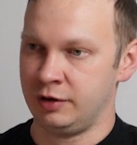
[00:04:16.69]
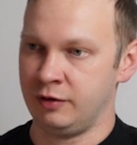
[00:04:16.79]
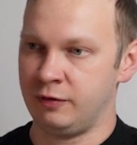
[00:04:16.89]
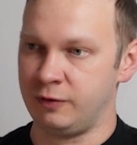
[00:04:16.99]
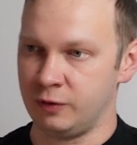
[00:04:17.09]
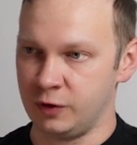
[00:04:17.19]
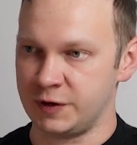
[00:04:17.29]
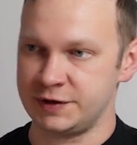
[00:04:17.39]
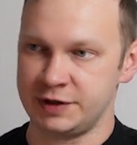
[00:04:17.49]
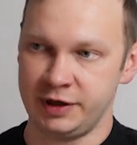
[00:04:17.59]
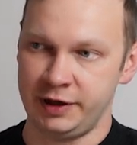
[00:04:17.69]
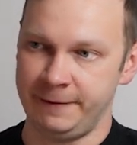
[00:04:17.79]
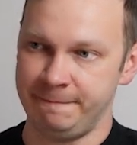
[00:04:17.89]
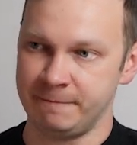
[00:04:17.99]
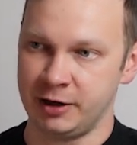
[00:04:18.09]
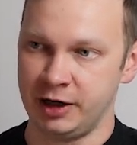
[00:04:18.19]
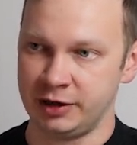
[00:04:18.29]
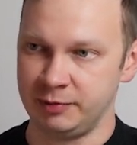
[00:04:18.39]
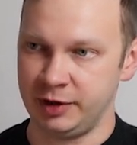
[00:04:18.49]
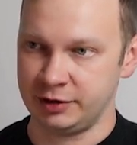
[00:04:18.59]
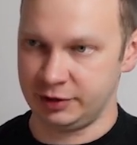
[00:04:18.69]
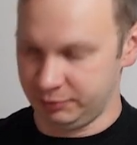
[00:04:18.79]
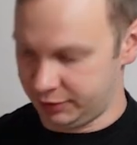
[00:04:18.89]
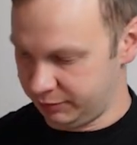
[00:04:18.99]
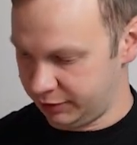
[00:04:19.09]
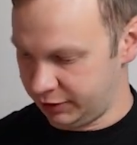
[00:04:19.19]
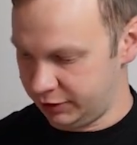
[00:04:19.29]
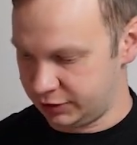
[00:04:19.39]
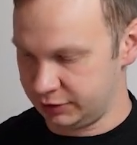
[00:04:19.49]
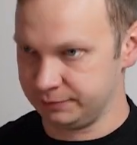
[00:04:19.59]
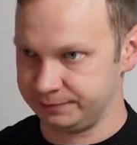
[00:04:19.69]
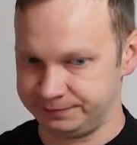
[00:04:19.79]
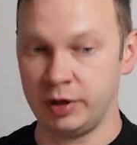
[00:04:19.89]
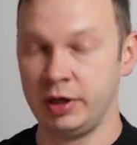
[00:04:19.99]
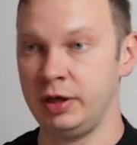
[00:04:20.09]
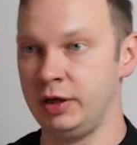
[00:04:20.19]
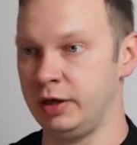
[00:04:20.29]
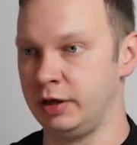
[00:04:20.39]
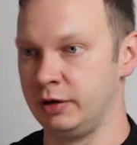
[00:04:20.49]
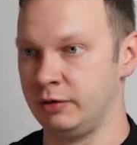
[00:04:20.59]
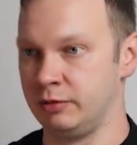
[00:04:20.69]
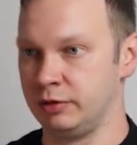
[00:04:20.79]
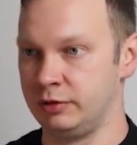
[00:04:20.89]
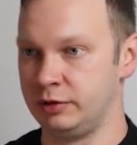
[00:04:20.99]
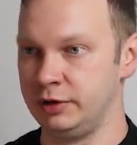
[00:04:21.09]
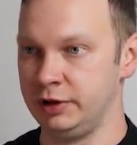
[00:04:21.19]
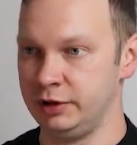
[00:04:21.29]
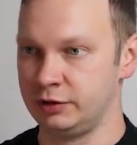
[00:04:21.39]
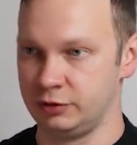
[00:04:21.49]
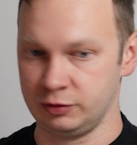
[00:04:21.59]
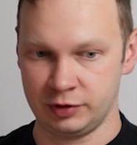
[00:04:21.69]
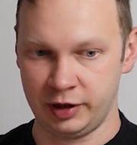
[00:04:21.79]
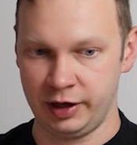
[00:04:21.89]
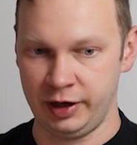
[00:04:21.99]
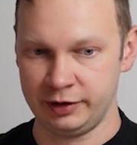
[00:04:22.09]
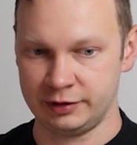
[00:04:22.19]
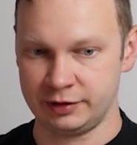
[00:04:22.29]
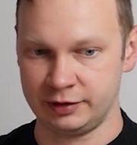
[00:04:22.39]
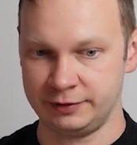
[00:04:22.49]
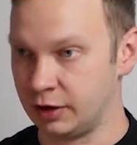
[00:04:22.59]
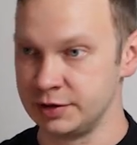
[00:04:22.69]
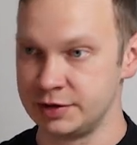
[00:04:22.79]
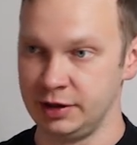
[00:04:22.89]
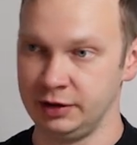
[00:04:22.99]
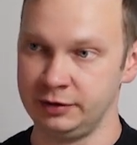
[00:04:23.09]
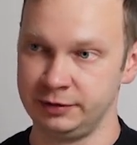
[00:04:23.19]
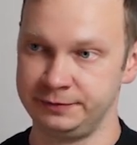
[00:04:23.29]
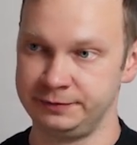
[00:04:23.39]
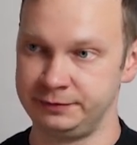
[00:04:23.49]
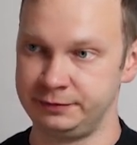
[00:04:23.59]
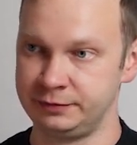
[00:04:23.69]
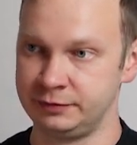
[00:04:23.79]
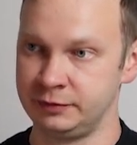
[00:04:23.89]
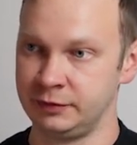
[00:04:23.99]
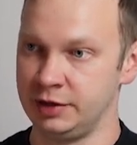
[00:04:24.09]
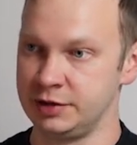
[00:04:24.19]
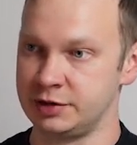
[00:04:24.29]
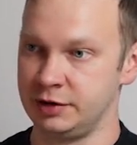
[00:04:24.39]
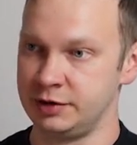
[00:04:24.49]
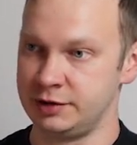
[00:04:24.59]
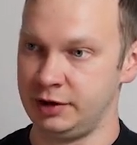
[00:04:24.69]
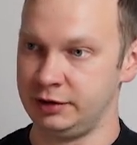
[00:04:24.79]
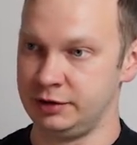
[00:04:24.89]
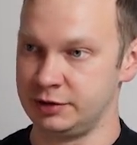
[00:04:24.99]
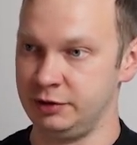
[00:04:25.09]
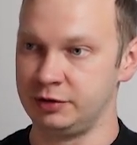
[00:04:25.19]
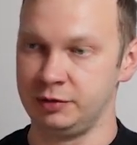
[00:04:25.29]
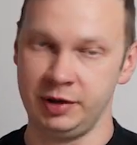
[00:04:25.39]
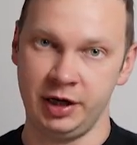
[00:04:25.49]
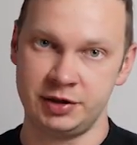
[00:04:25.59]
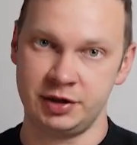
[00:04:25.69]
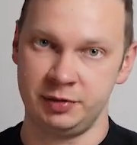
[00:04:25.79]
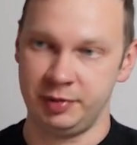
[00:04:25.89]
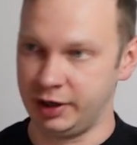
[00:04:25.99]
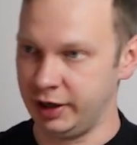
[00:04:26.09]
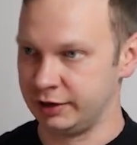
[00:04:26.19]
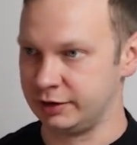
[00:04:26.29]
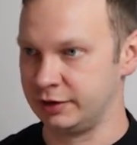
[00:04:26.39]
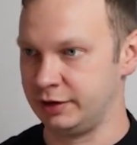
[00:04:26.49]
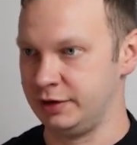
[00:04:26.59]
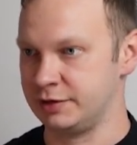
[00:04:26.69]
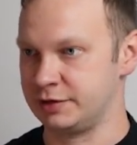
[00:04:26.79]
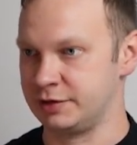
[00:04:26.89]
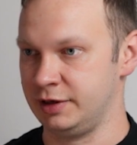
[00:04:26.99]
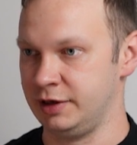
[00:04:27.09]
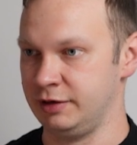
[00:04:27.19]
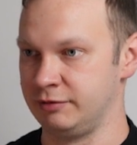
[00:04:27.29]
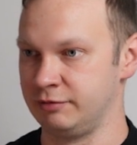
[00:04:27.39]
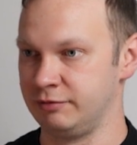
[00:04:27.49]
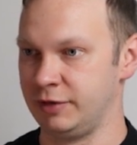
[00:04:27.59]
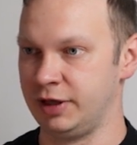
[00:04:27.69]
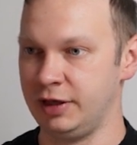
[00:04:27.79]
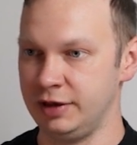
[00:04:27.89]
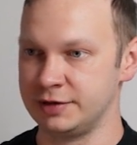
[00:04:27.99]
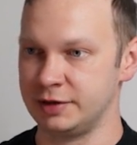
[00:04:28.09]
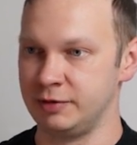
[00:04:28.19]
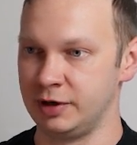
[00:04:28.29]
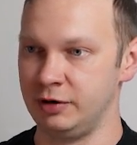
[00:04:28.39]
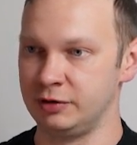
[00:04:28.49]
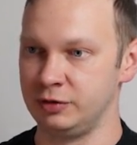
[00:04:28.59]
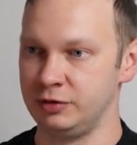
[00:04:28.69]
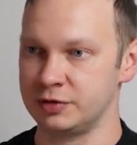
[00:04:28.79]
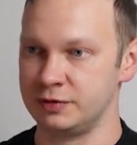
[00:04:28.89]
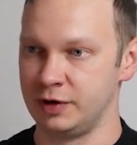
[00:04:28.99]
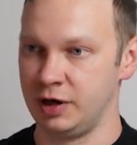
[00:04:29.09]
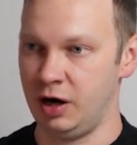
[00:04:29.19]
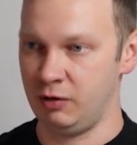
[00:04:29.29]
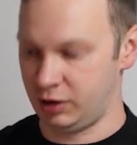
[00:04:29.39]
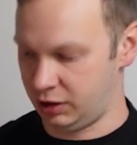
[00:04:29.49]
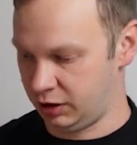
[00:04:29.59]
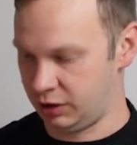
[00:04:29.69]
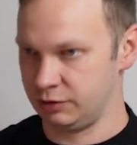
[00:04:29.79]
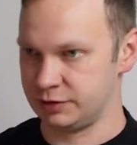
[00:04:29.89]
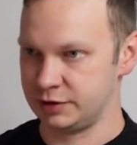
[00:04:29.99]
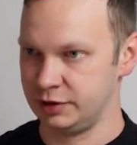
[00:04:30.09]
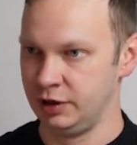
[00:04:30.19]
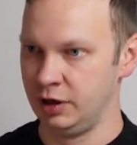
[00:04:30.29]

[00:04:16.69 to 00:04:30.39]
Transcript: For the get method implementation, we would need to add a constant, and this constant is going to be HTTP GET. It's a key that we're going to use for our routes.